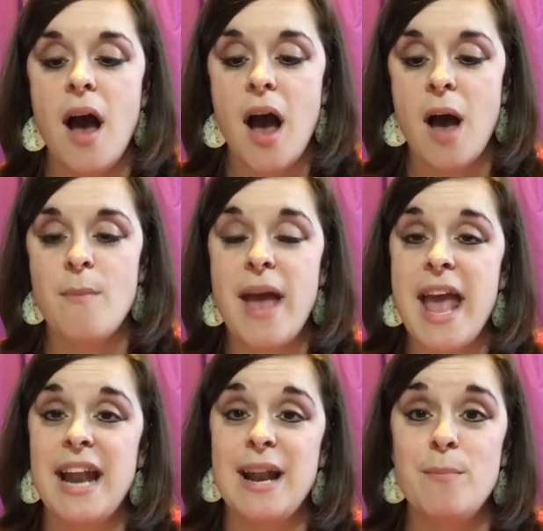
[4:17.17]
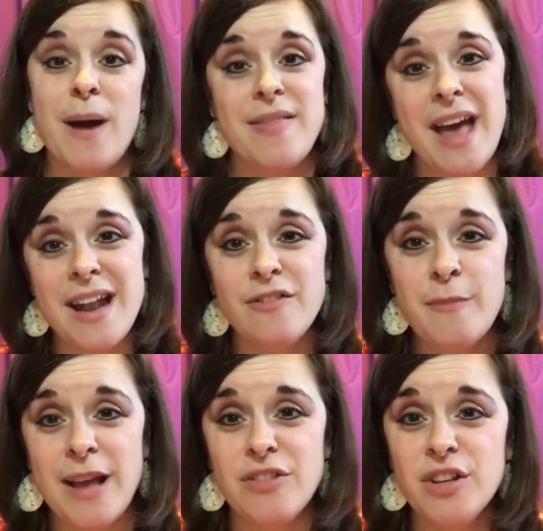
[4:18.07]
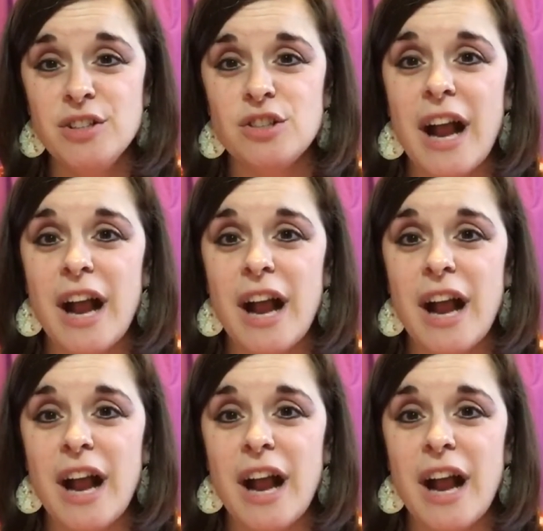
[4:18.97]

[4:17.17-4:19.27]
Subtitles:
And by the end of my third